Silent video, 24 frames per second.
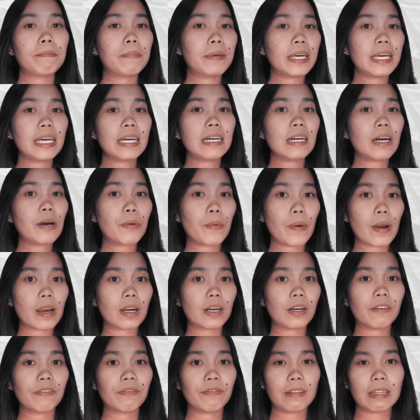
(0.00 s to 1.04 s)
Being
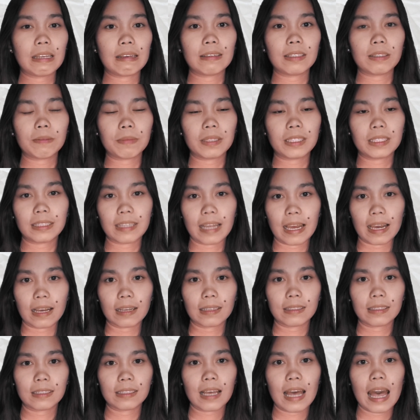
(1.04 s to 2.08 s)
aware of these
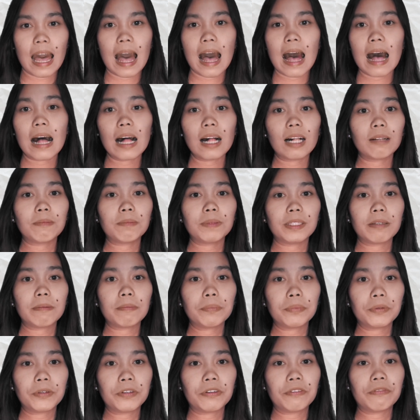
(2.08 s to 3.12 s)
mistakes helps
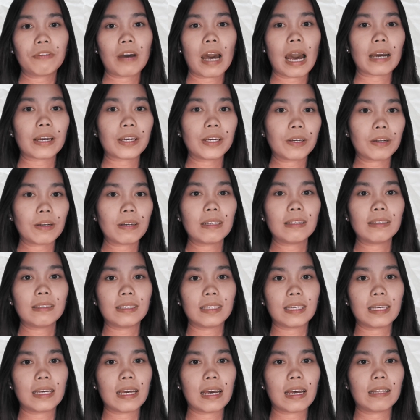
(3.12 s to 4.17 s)
improve
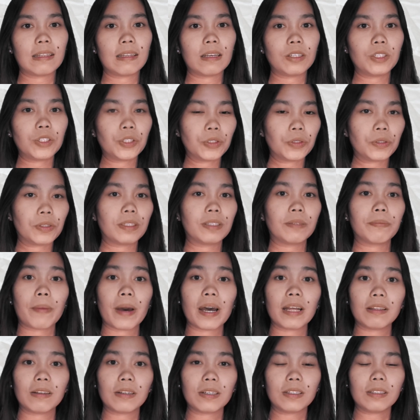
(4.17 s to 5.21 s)
accuracy and ensures
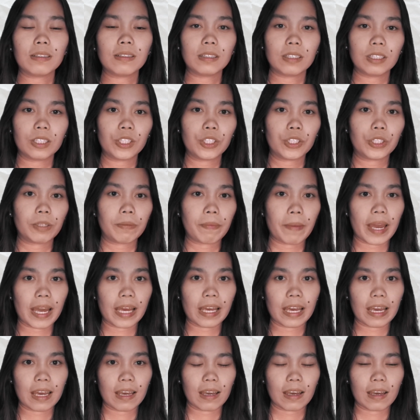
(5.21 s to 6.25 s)
better decision
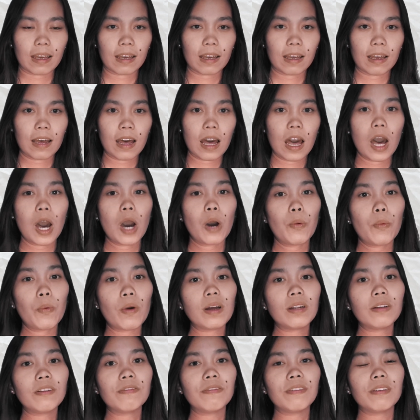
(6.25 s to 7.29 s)
making.
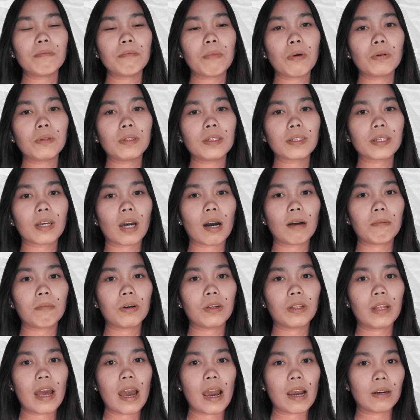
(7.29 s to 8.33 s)
One of the most
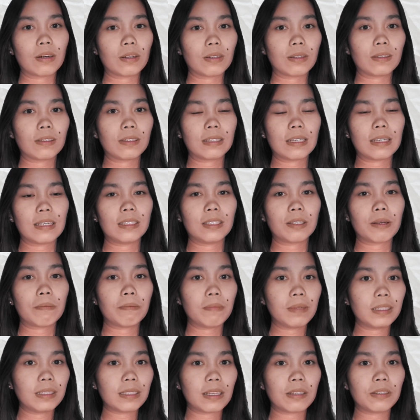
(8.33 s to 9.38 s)
common errors is
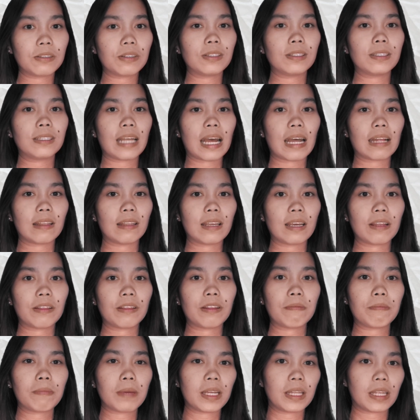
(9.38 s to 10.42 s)
misunderstanding
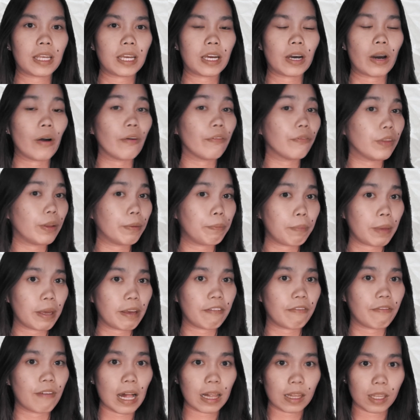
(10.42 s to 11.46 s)
the meaning of the
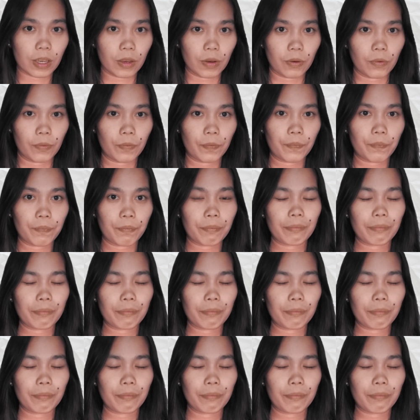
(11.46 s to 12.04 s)
p value.